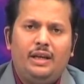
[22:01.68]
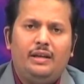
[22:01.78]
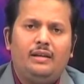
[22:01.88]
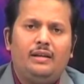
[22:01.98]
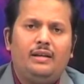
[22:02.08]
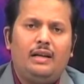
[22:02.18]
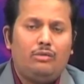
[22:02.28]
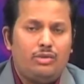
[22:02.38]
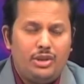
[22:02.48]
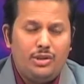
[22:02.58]
in
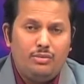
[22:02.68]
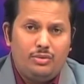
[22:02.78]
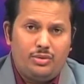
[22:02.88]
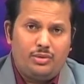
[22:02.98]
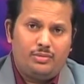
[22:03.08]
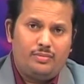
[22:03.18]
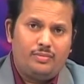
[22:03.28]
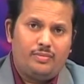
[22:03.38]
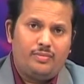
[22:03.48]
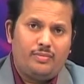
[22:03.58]
language use.
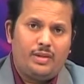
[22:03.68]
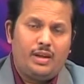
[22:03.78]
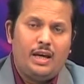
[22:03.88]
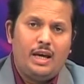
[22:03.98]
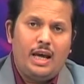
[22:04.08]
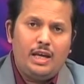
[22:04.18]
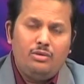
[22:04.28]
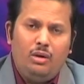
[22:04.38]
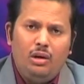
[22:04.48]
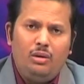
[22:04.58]

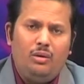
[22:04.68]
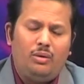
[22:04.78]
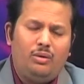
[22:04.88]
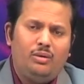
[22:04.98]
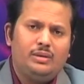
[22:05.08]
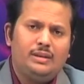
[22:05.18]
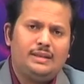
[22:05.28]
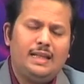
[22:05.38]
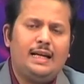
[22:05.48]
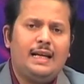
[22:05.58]
As you all know,
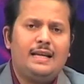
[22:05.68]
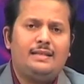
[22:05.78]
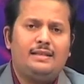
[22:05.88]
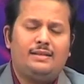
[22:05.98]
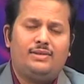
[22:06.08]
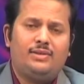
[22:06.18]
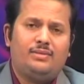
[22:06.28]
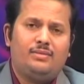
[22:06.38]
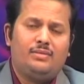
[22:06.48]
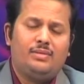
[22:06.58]
Searle has this
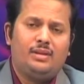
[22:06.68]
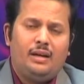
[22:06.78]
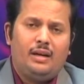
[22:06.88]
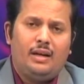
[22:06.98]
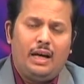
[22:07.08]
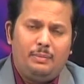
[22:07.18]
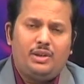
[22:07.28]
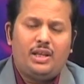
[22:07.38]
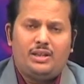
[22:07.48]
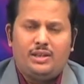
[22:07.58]

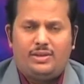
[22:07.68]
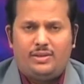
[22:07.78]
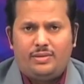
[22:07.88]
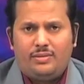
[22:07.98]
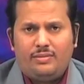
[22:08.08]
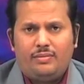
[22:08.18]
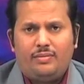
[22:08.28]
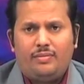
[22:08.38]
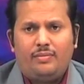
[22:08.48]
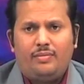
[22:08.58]
hypothesis
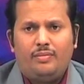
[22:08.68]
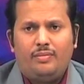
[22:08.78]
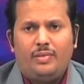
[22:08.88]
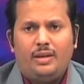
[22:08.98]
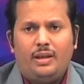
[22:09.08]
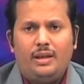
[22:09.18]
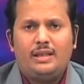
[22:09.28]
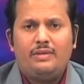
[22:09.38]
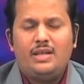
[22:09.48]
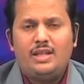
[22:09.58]

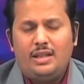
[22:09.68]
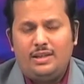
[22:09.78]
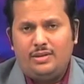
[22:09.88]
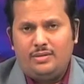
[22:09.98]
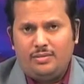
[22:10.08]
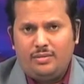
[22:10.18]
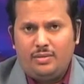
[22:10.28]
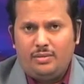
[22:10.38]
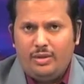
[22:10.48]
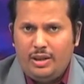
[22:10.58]
in 70s
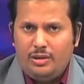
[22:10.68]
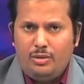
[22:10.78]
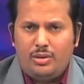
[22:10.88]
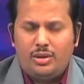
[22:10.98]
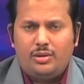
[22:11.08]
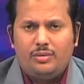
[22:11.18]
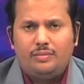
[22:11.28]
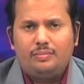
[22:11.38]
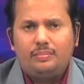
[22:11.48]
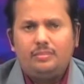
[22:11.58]
when he wrote
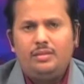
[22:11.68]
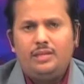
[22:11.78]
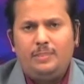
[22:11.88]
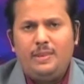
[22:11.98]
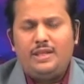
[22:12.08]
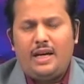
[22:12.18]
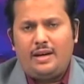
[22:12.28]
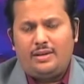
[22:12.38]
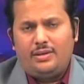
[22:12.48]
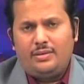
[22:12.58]
speech
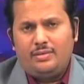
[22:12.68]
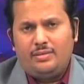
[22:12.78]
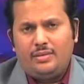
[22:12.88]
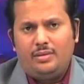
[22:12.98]
acts.